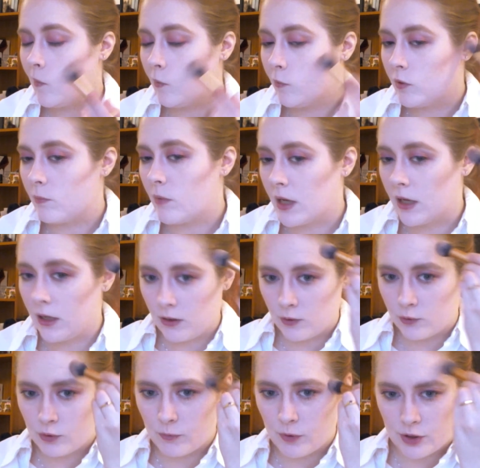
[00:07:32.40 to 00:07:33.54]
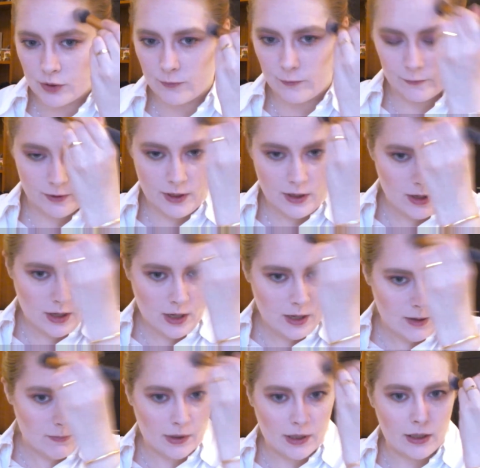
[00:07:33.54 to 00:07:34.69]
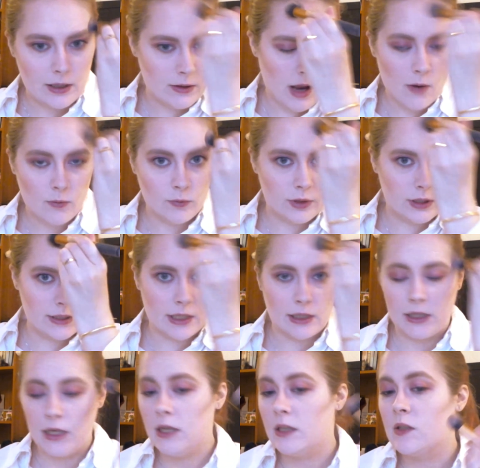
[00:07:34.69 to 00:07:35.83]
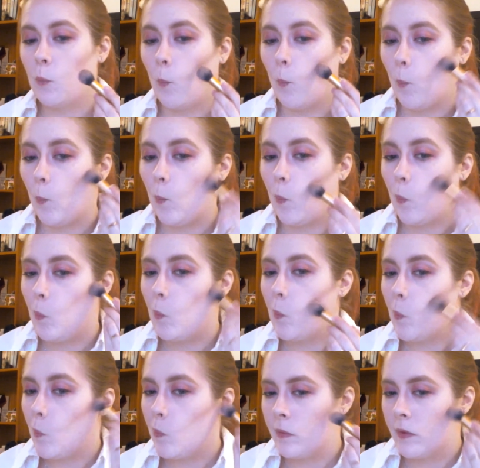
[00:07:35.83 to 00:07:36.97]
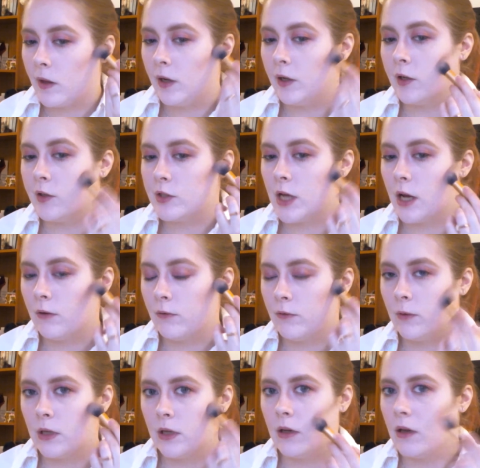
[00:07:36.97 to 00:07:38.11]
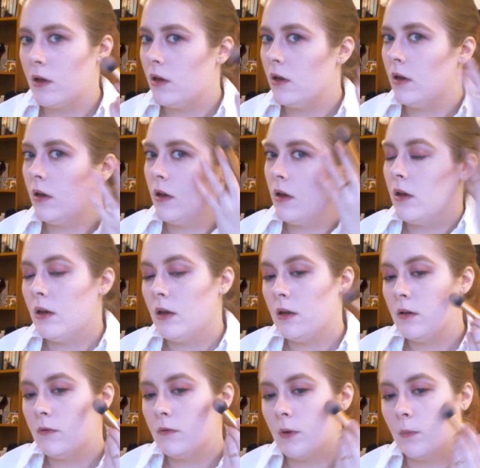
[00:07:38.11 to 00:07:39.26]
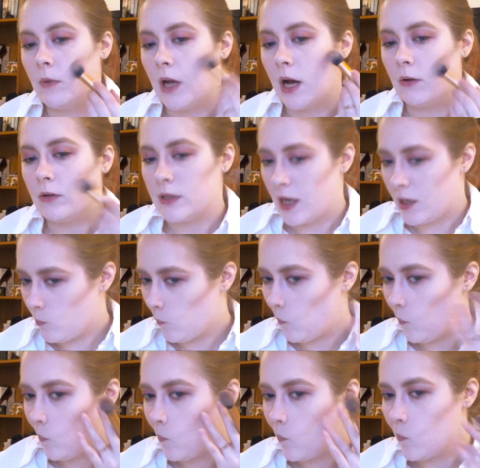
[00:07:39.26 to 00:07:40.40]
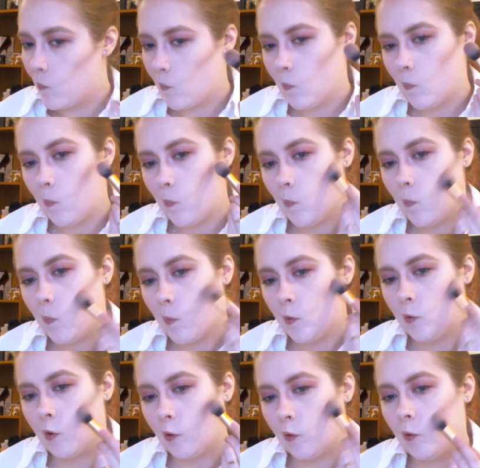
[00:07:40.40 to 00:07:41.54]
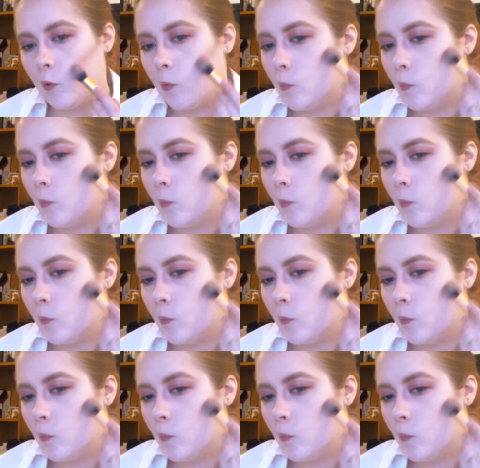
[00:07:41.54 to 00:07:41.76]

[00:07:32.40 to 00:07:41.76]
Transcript: with my contour brush by Real Techniques. I start from the outside and just